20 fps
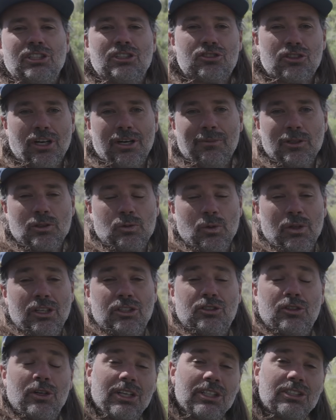streamers with a
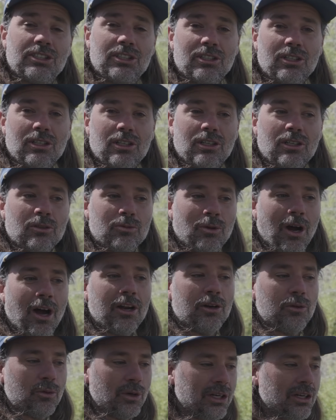traditional rod
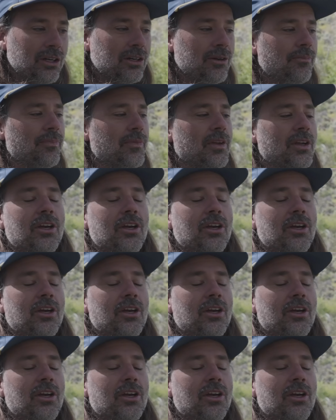and reel,